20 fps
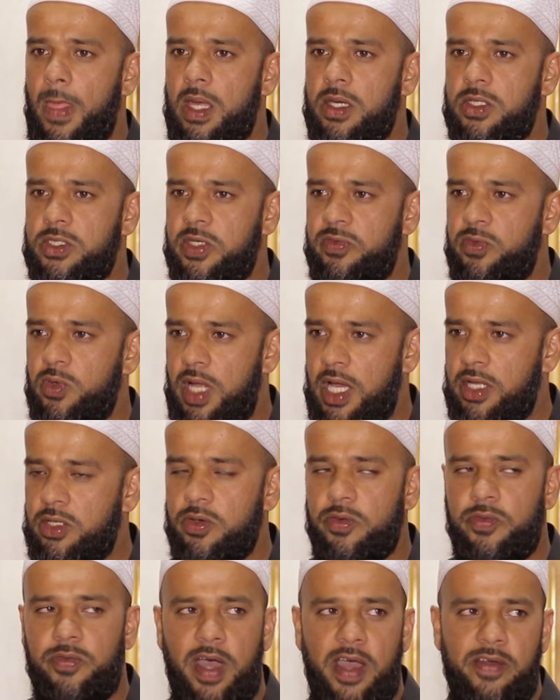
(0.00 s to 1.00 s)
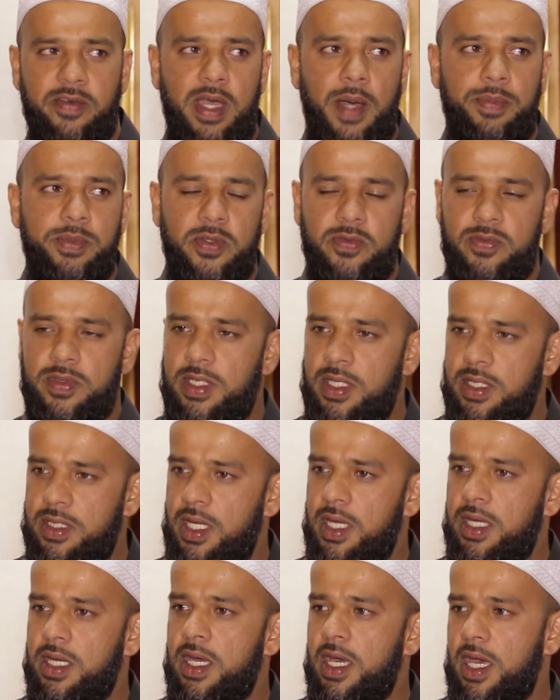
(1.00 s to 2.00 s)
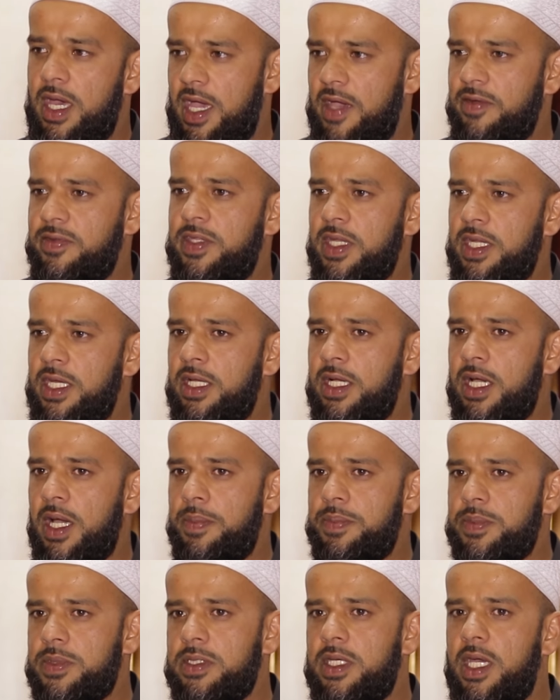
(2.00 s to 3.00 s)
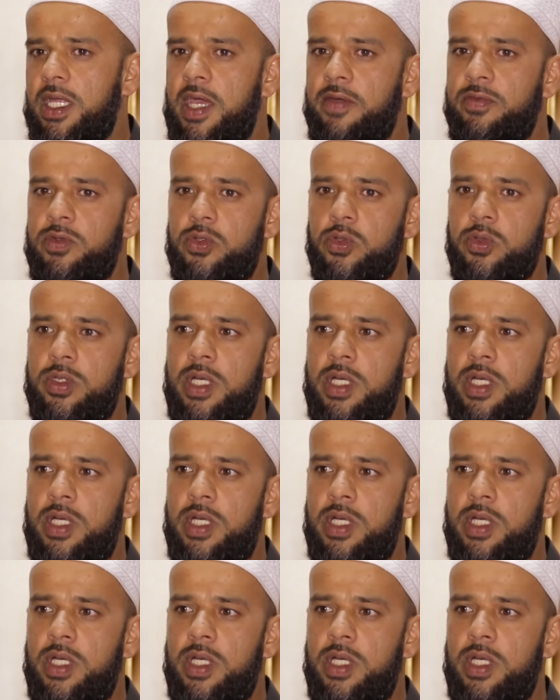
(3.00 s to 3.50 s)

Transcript: So if you like your five cups of tea a day, have three cups and have two